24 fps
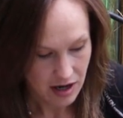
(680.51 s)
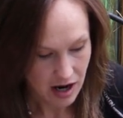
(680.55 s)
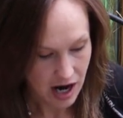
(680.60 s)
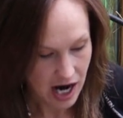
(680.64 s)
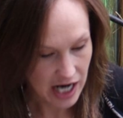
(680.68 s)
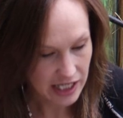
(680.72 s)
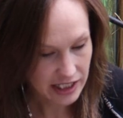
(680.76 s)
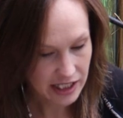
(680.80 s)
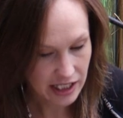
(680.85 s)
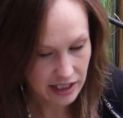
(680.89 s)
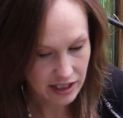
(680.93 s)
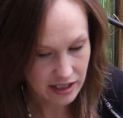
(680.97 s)

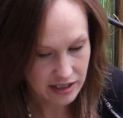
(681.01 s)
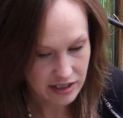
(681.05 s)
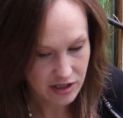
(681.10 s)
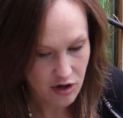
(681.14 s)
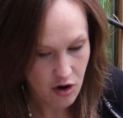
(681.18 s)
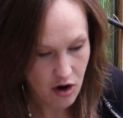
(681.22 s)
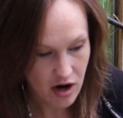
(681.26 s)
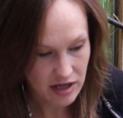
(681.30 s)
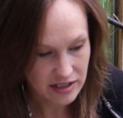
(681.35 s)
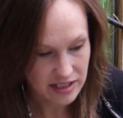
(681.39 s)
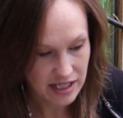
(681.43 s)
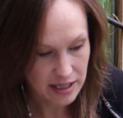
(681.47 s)
I think it's
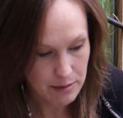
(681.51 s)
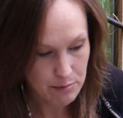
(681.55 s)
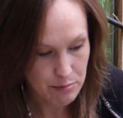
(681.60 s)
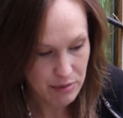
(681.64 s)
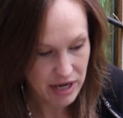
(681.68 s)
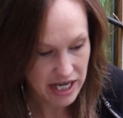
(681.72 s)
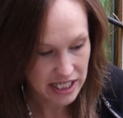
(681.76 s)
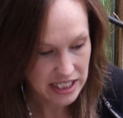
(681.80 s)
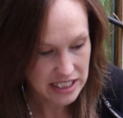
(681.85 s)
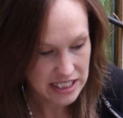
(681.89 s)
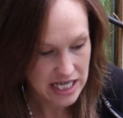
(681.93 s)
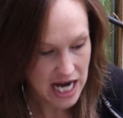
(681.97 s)
causing
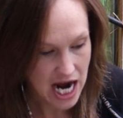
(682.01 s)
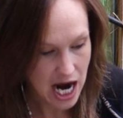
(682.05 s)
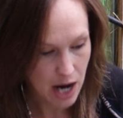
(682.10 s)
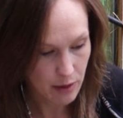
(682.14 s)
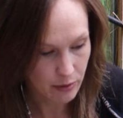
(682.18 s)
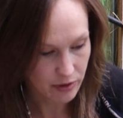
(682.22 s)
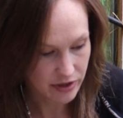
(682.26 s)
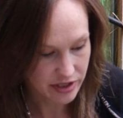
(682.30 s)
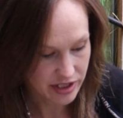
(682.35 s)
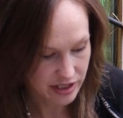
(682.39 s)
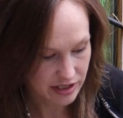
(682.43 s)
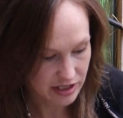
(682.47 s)
big
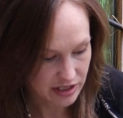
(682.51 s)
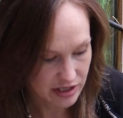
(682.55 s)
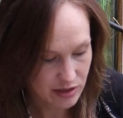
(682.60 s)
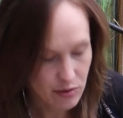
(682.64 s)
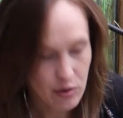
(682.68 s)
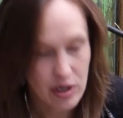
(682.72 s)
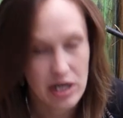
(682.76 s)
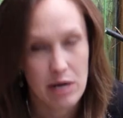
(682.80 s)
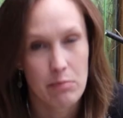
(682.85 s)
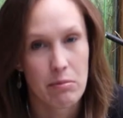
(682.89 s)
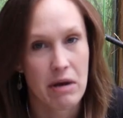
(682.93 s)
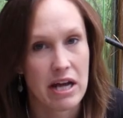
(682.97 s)
towers in this
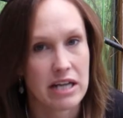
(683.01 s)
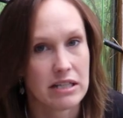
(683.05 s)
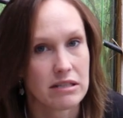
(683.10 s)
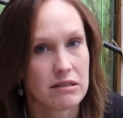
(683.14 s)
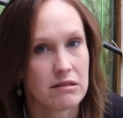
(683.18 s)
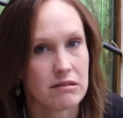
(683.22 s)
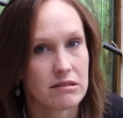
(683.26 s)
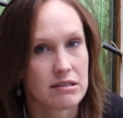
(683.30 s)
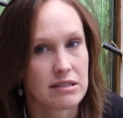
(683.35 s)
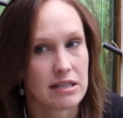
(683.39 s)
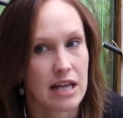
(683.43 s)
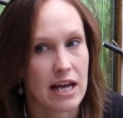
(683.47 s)
Queen of
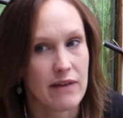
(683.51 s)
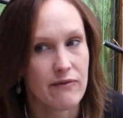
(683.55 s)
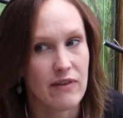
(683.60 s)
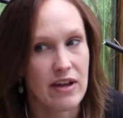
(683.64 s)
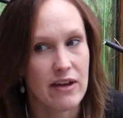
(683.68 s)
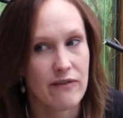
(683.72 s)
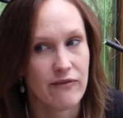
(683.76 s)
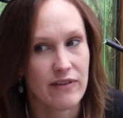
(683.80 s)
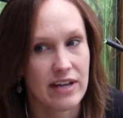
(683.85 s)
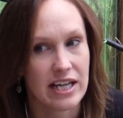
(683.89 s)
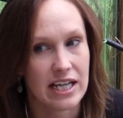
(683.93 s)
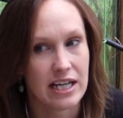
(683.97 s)
Pentacles life.
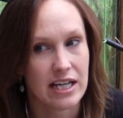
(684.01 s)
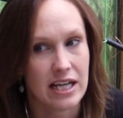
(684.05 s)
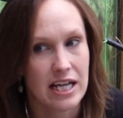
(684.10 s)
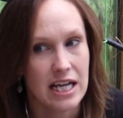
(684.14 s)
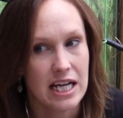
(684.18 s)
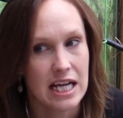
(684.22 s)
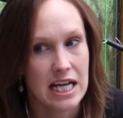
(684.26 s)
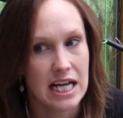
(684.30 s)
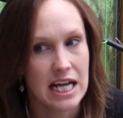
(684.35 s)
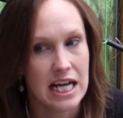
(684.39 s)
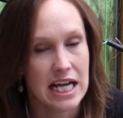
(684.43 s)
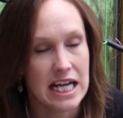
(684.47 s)
If it
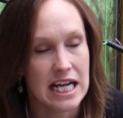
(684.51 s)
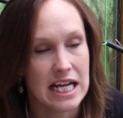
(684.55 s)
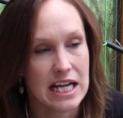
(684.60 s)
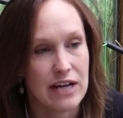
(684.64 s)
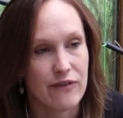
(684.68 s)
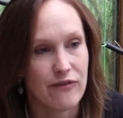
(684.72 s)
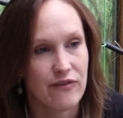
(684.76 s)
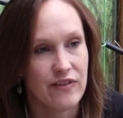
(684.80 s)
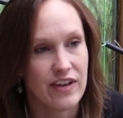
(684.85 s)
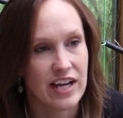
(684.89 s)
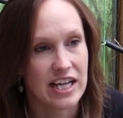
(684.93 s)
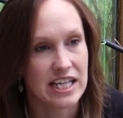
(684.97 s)

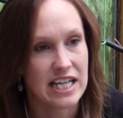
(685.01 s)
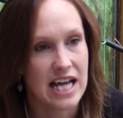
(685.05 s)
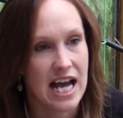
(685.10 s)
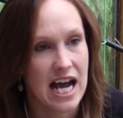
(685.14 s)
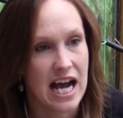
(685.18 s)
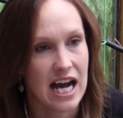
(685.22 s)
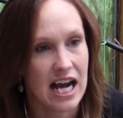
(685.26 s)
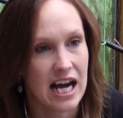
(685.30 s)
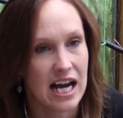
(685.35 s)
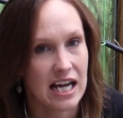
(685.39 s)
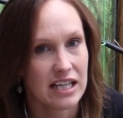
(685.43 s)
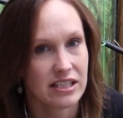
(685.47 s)
if it
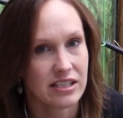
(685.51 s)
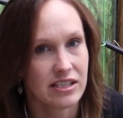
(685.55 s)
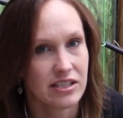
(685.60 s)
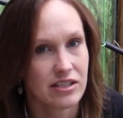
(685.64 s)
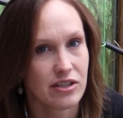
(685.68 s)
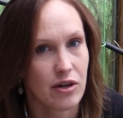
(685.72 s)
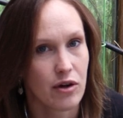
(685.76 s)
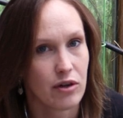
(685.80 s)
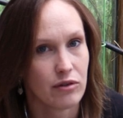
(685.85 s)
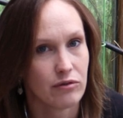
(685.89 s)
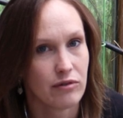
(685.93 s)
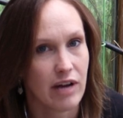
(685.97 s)

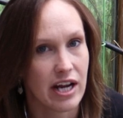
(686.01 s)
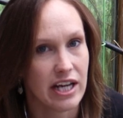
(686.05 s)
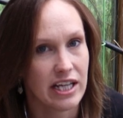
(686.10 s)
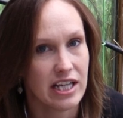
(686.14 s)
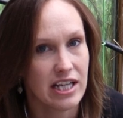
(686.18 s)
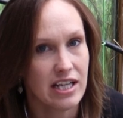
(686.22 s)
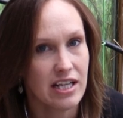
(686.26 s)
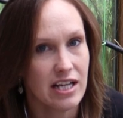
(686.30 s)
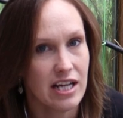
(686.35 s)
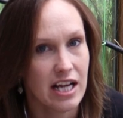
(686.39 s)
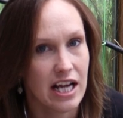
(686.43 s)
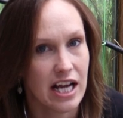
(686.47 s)
hasn't
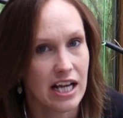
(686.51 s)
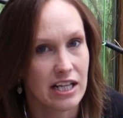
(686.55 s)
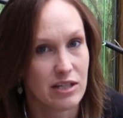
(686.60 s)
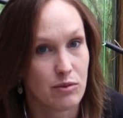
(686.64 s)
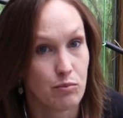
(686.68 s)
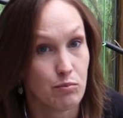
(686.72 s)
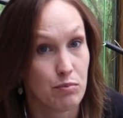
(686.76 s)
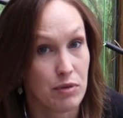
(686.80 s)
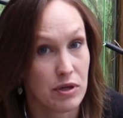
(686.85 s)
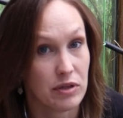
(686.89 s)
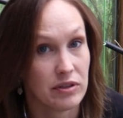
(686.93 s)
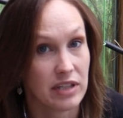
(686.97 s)
already, it's
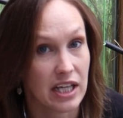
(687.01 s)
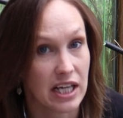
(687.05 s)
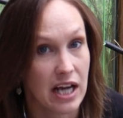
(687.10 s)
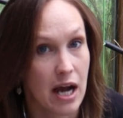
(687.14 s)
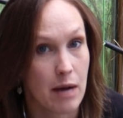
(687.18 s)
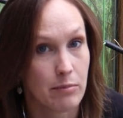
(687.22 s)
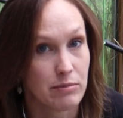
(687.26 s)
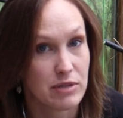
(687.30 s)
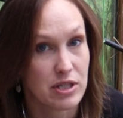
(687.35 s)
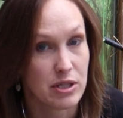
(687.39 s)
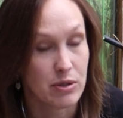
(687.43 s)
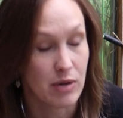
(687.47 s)
building
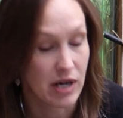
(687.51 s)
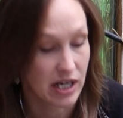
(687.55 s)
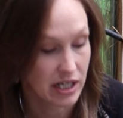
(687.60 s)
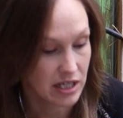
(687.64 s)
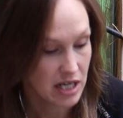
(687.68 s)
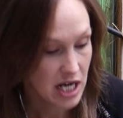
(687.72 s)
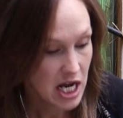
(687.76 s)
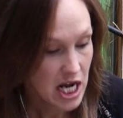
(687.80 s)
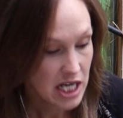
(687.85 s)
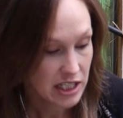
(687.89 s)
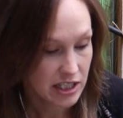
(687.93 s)
up to it.